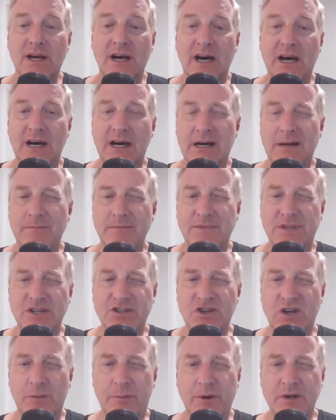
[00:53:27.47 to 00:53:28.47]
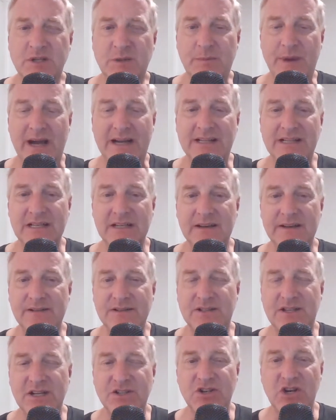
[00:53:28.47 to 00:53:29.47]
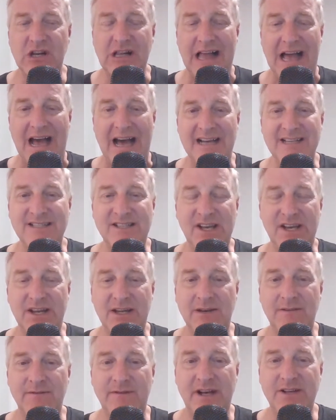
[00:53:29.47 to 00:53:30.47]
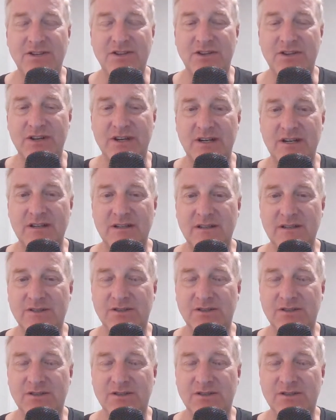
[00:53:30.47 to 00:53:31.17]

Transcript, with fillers: um, digital perspectives, digital asset investor.